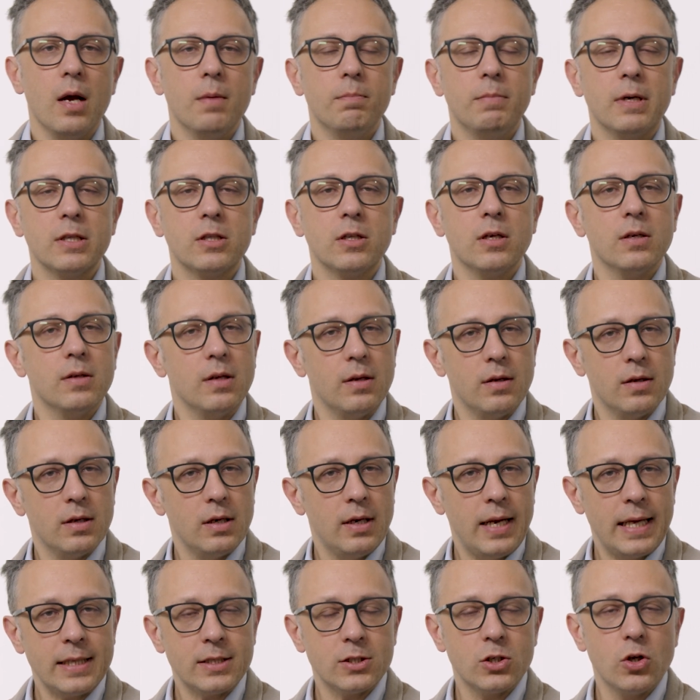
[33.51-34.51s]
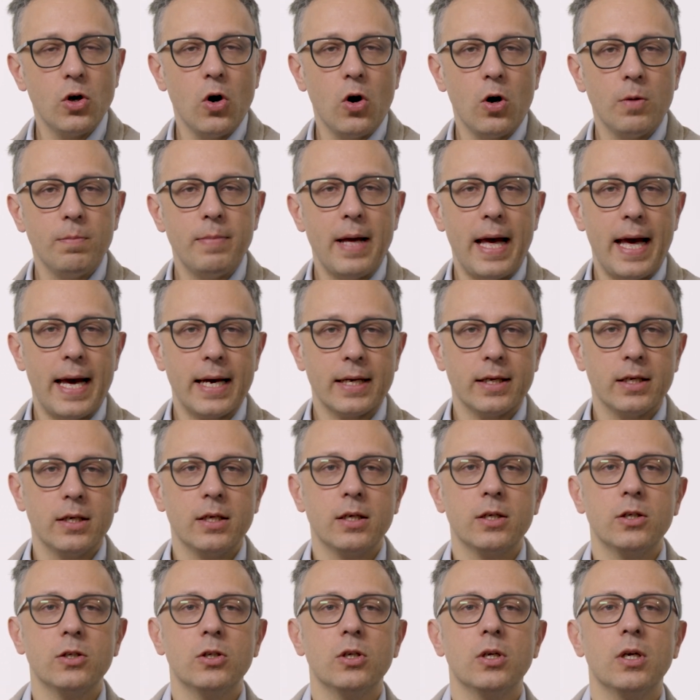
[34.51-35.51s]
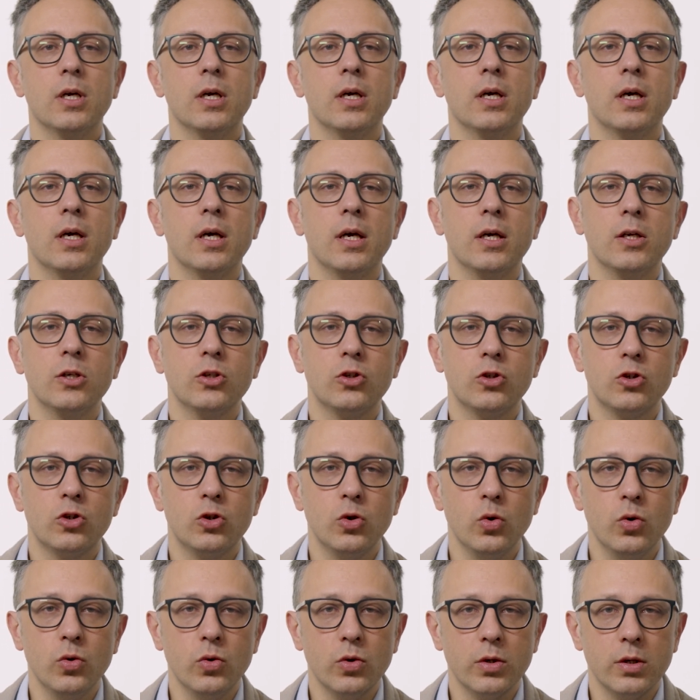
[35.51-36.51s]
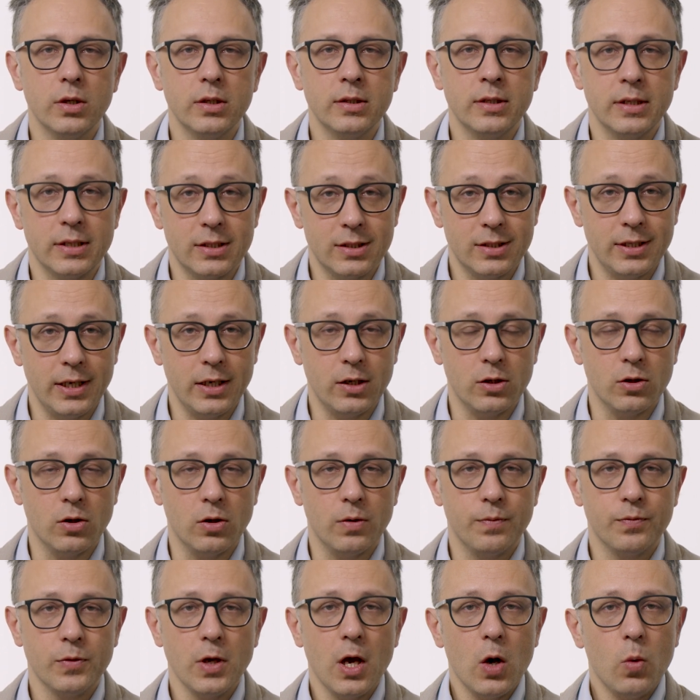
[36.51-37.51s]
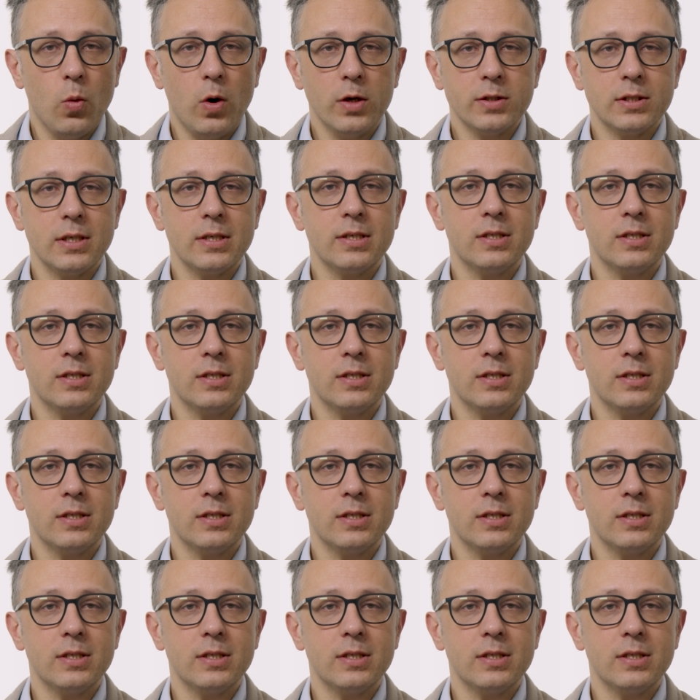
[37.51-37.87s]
But let's go back to the signal. What's a